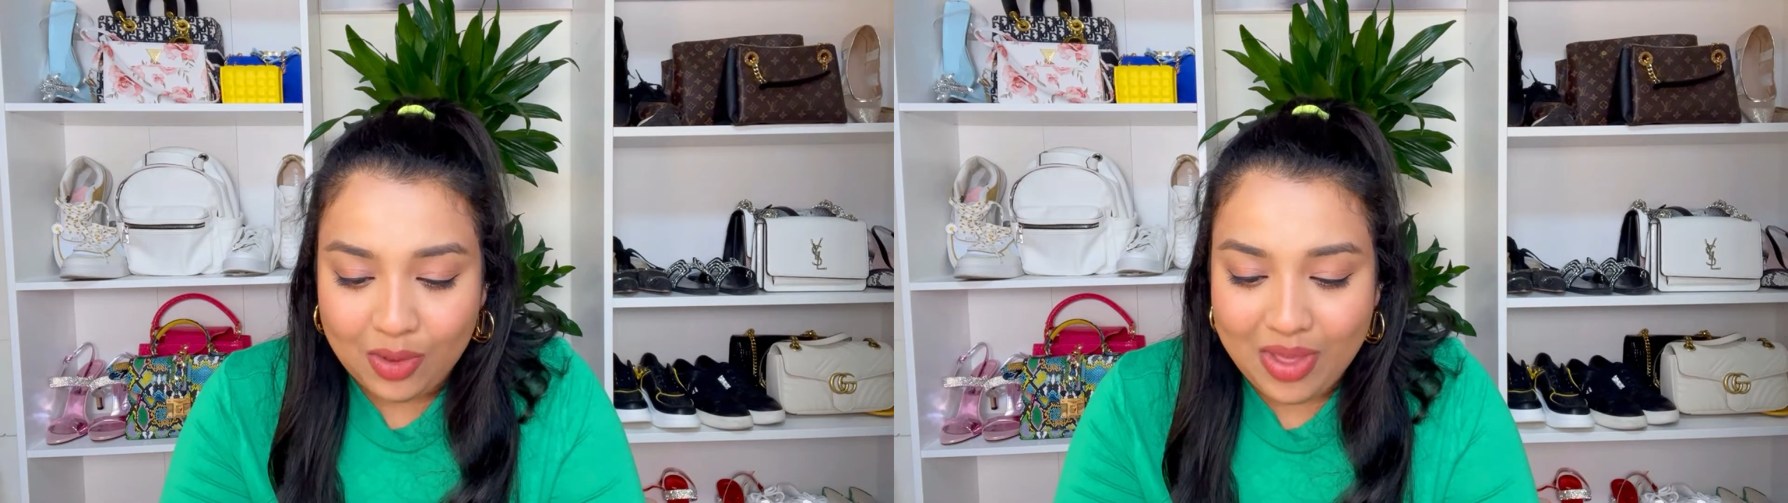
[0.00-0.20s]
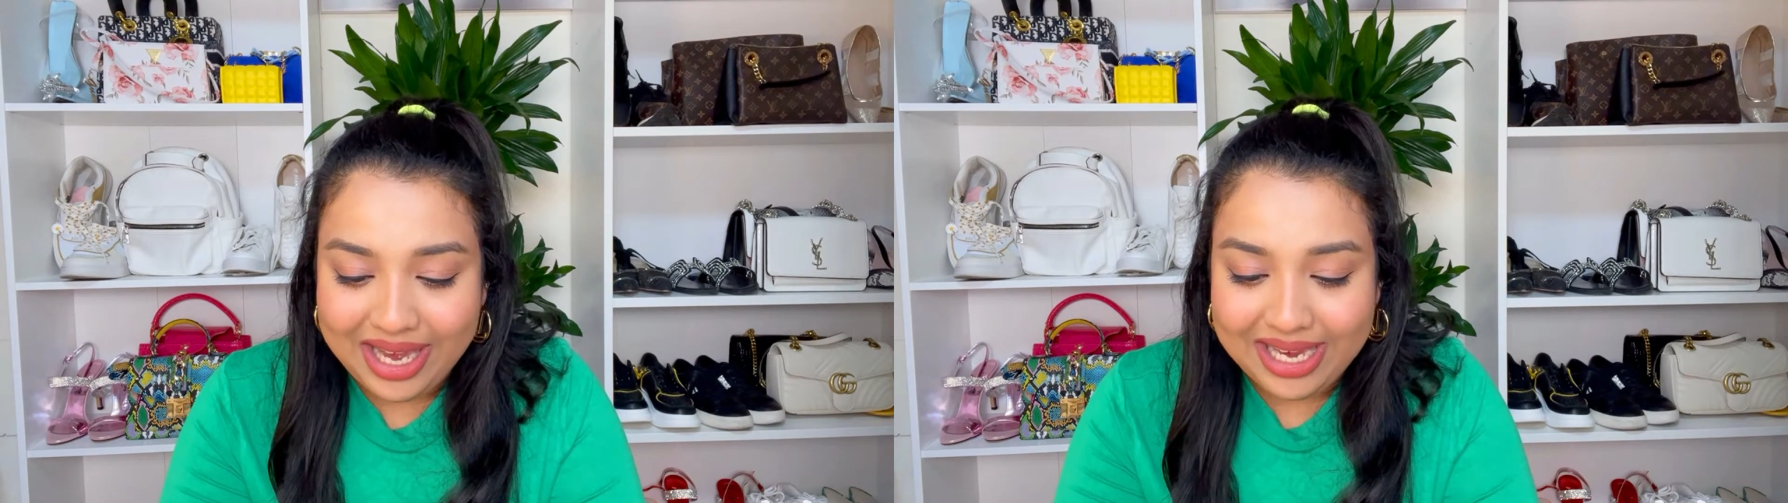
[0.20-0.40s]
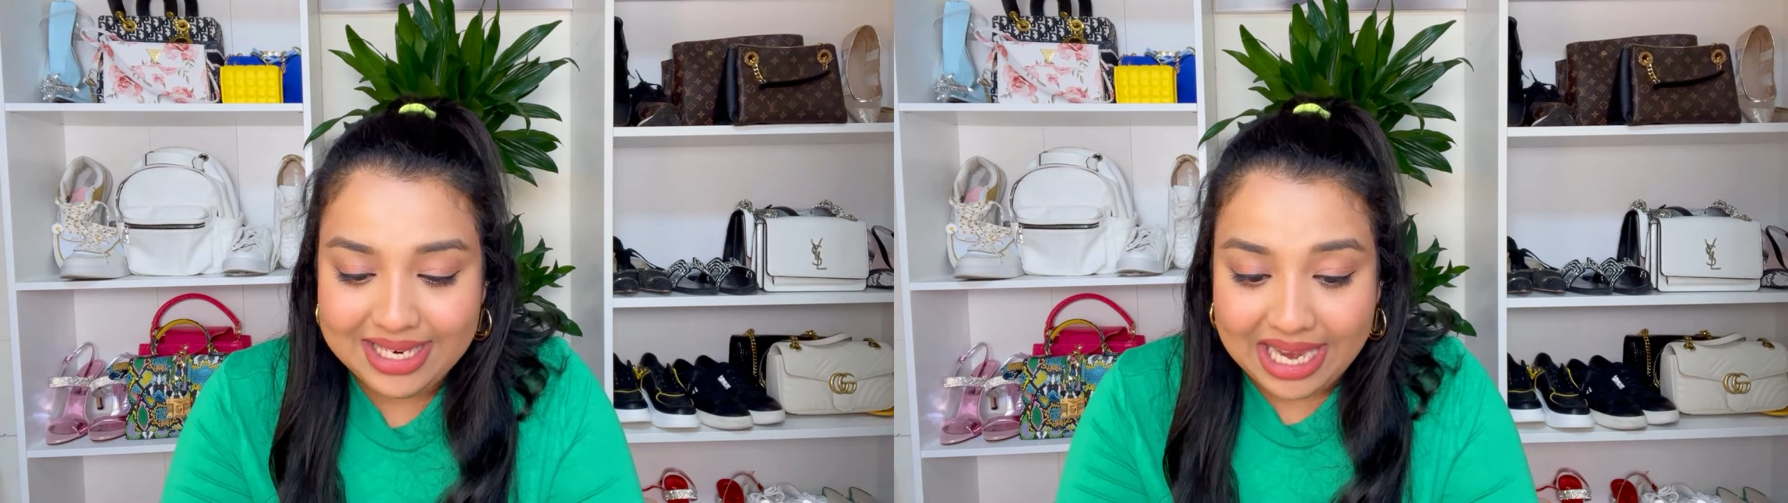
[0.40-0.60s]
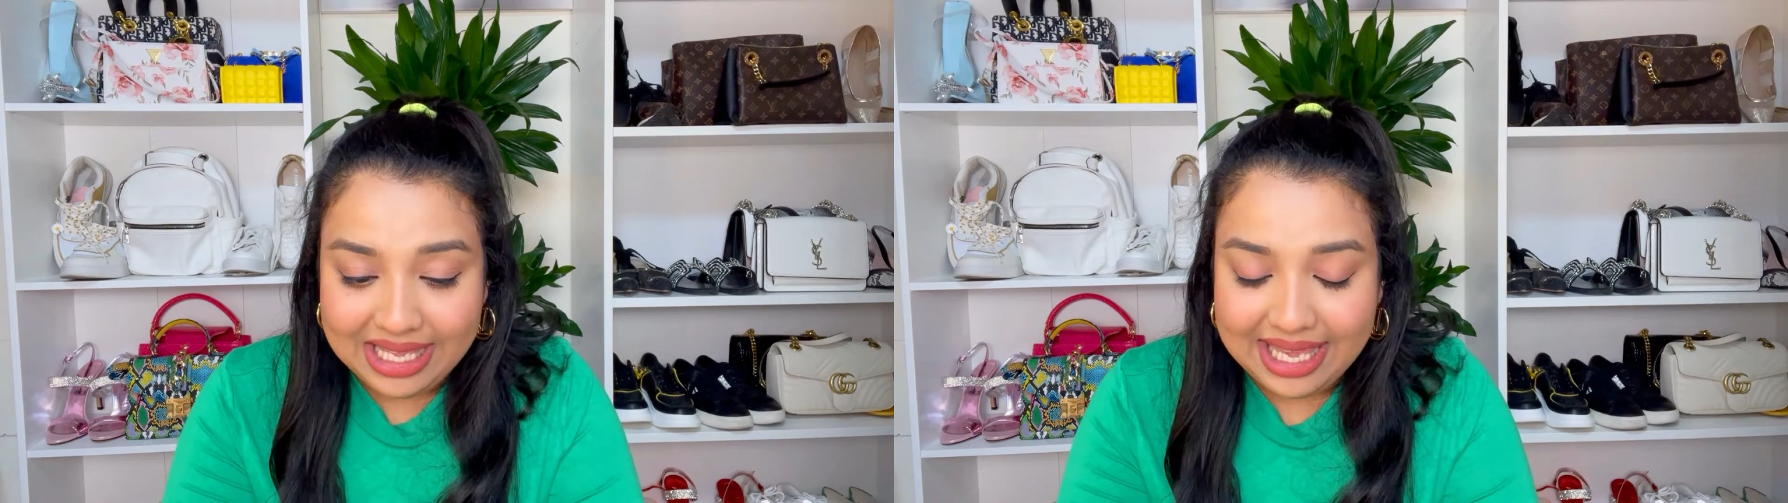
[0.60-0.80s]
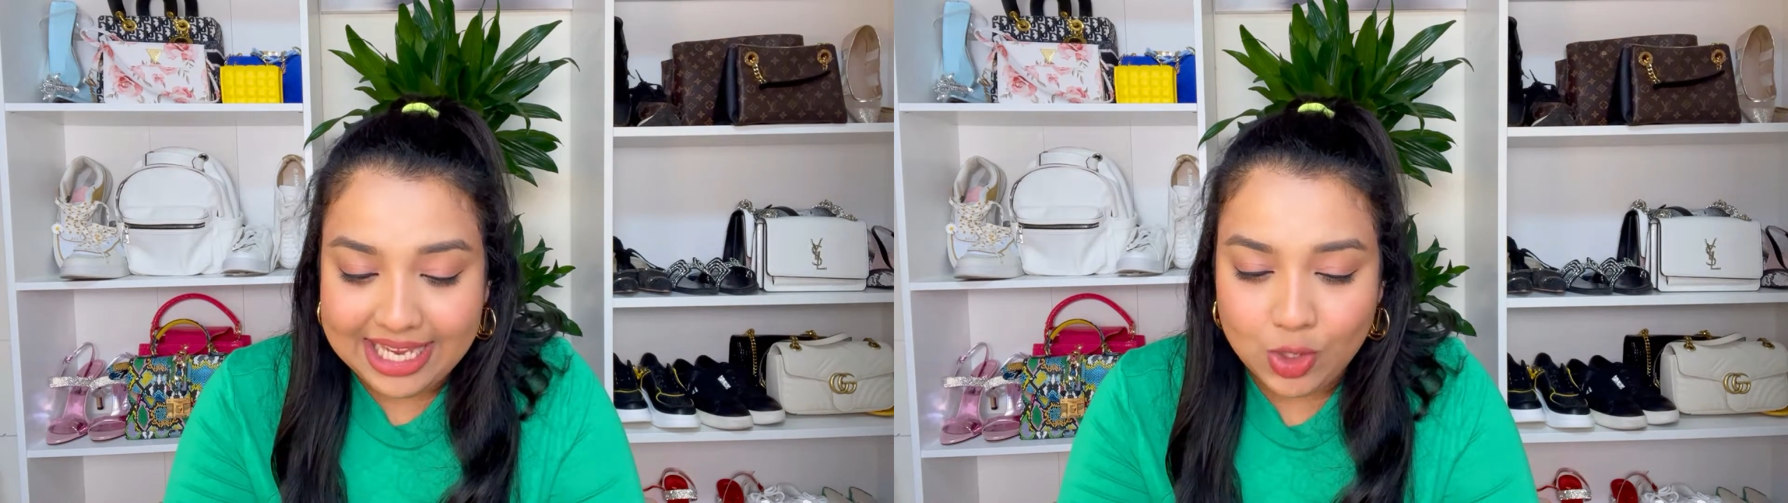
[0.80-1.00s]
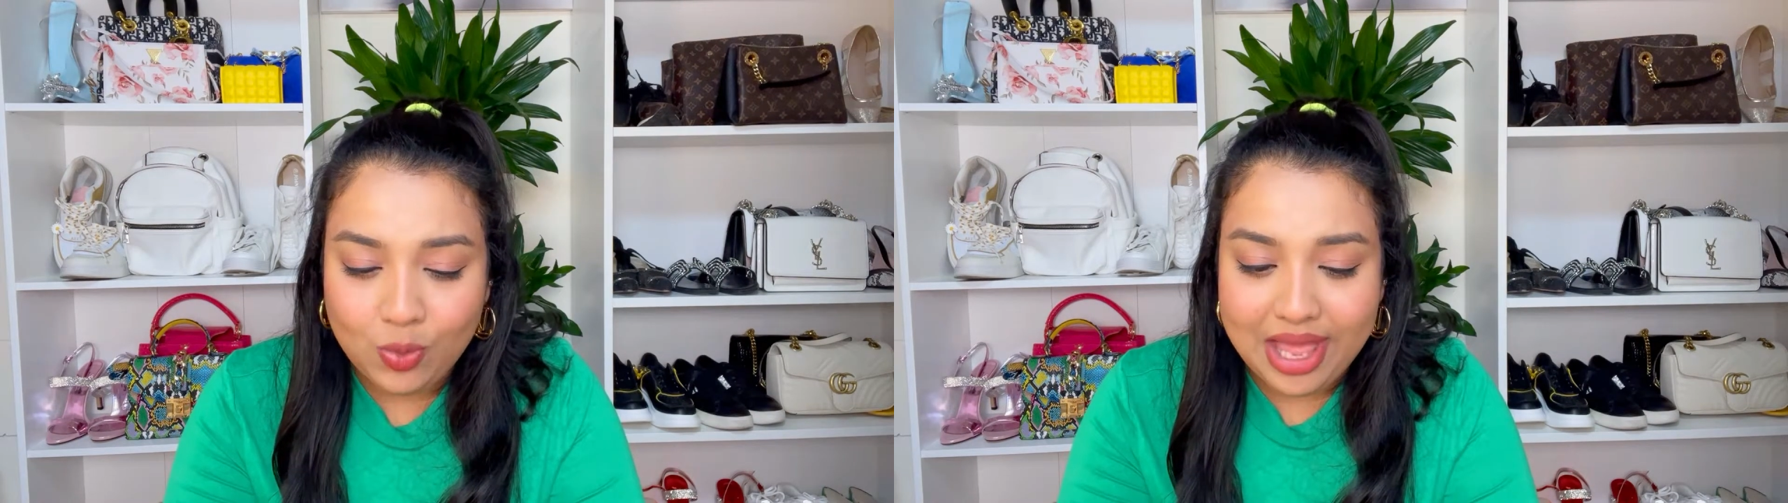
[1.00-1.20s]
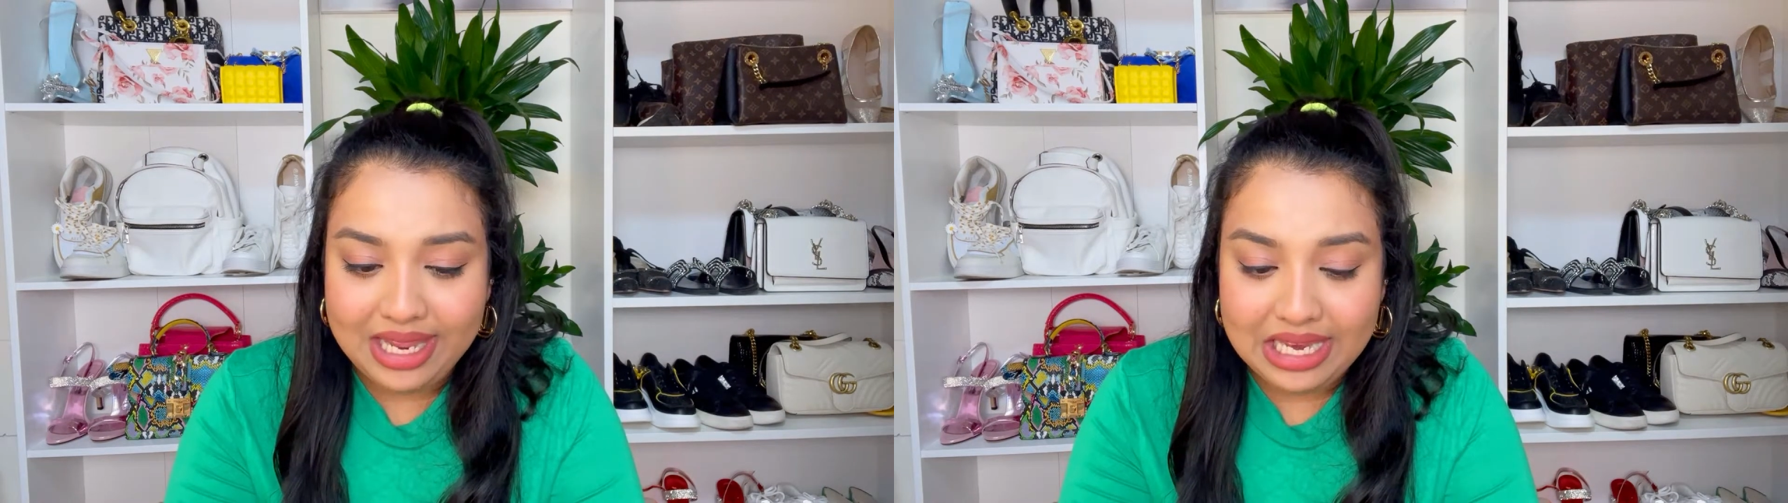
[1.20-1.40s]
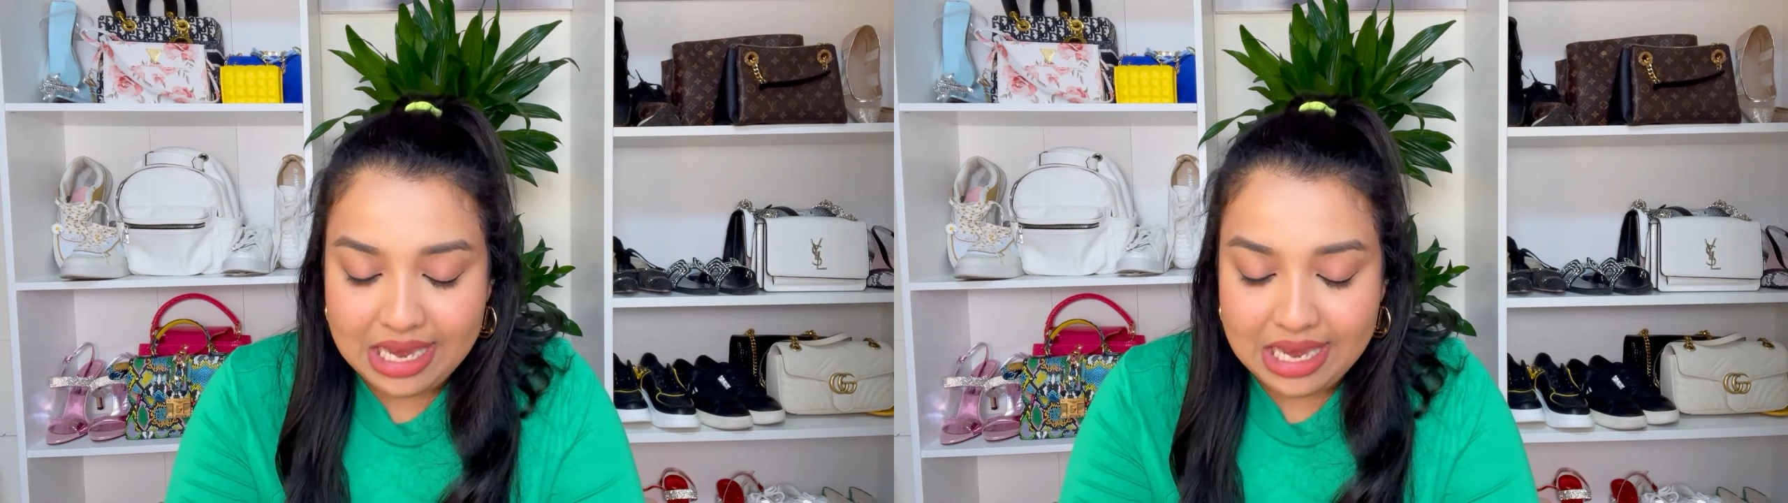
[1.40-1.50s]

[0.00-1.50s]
very delicate, very